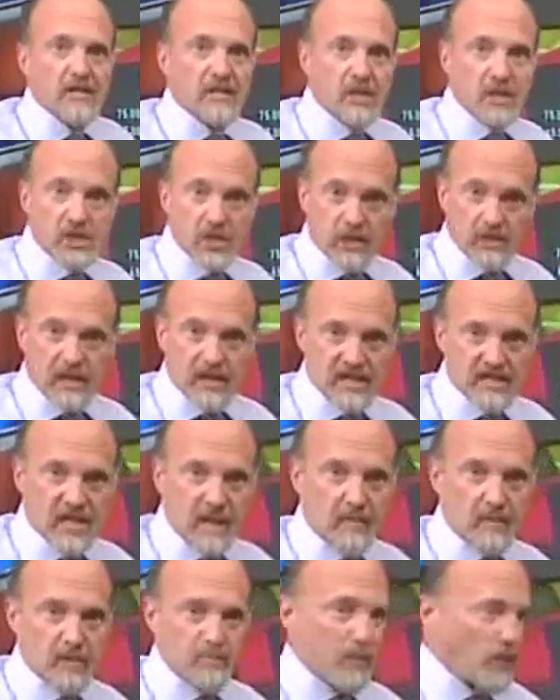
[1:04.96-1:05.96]
since the last
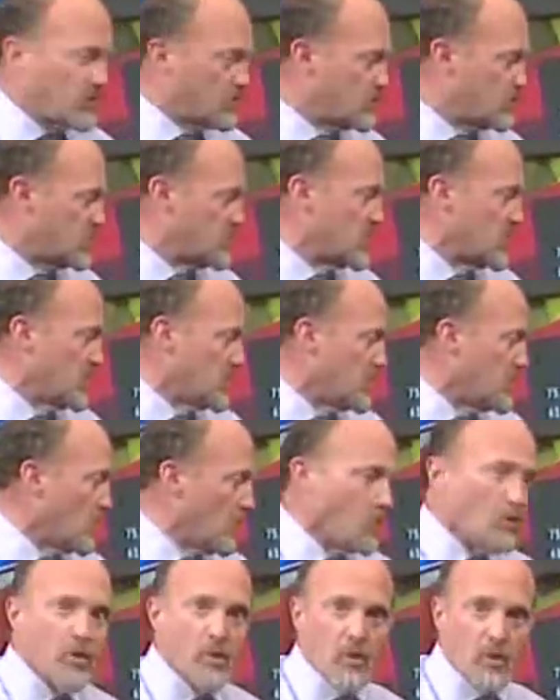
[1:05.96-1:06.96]
time we spoke to the
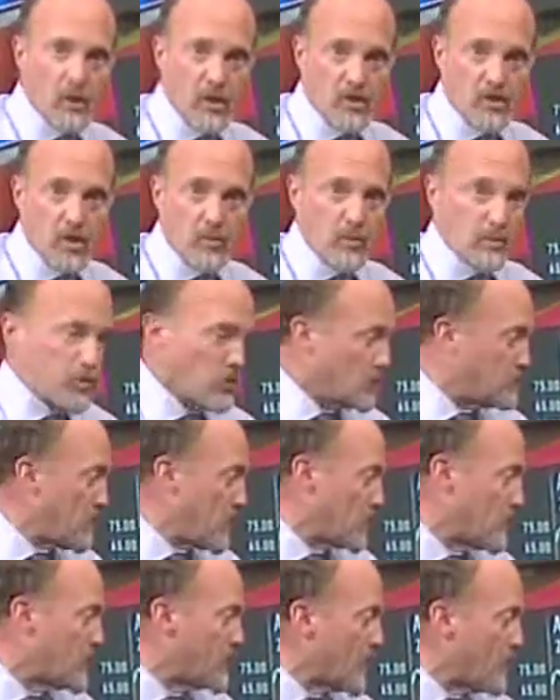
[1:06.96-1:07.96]
CEO on October 3rd.
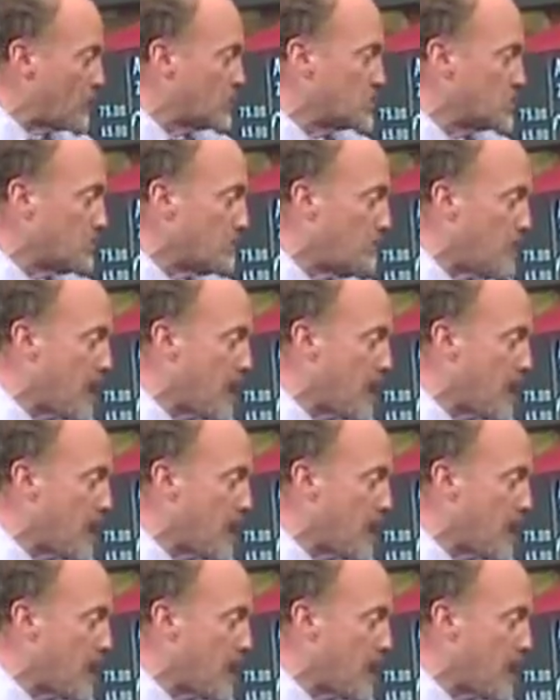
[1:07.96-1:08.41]
By the way, that was the